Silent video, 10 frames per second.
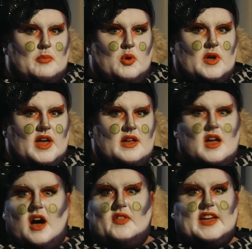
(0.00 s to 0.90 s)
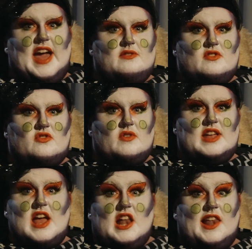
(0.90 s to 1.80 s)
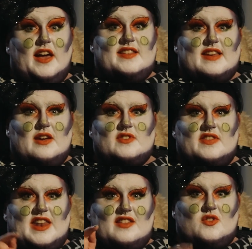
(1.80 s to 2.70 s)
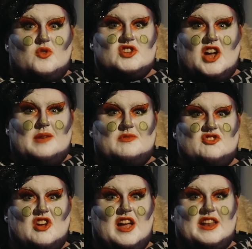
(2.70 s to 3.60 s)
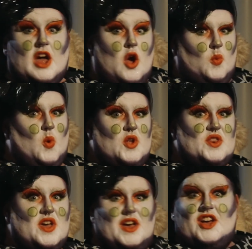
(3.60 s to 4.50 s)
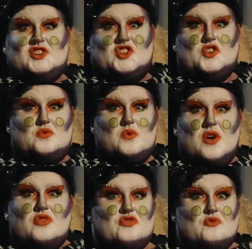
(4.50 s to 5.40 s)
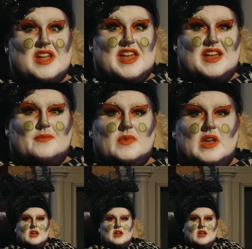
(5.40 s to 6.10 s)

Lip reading: Puka, on the count of 3, lights out, and then it's your time to shine. 1, 2, 3.